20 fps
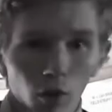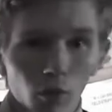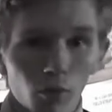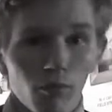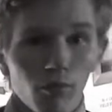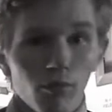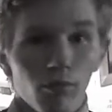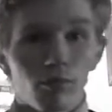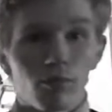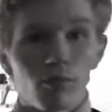
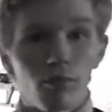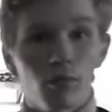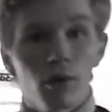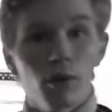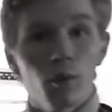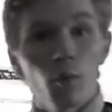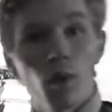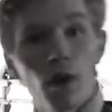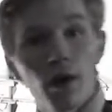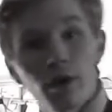oh,
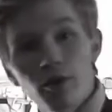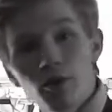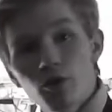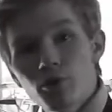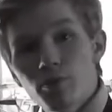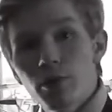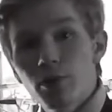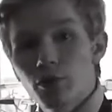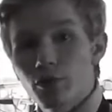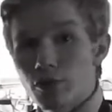why don't you
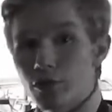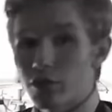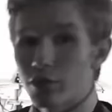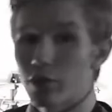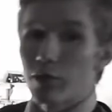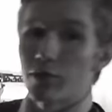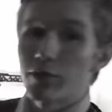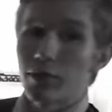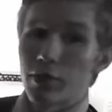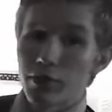use a pistol for
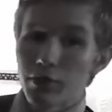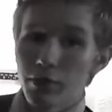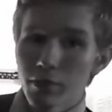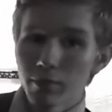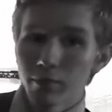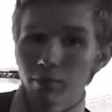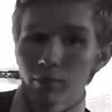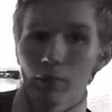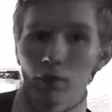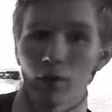self-defense, huh?
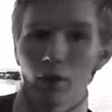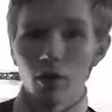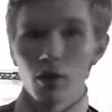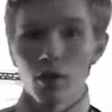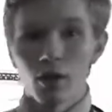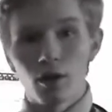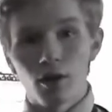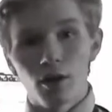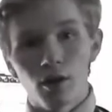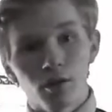
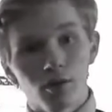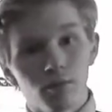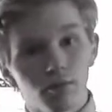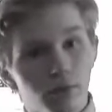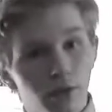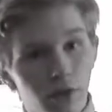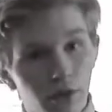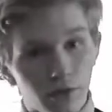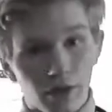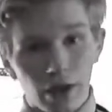
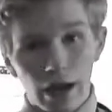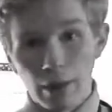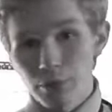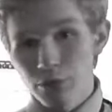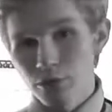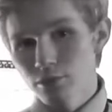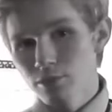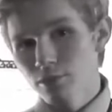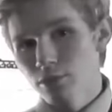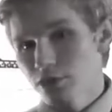Decent
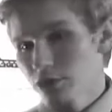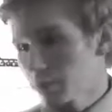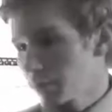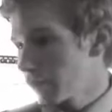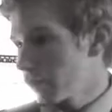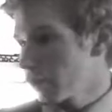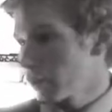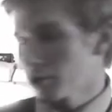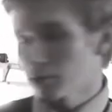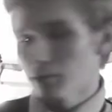option.
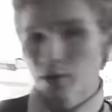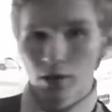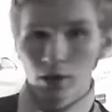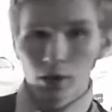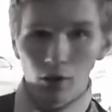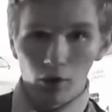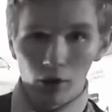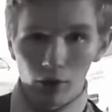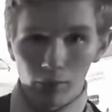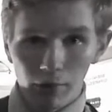semi auto.
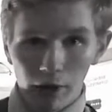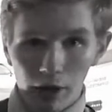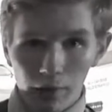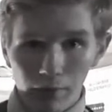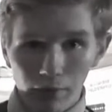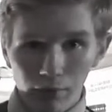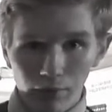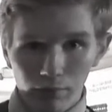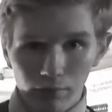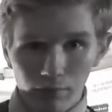My
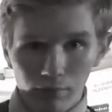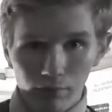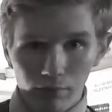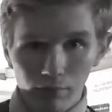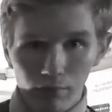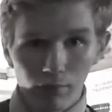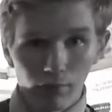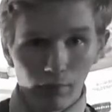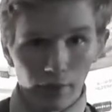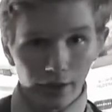problem is
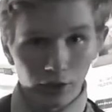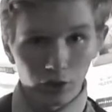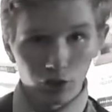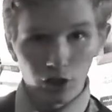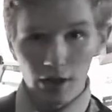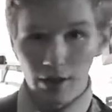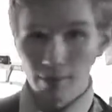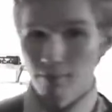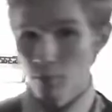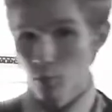they can jam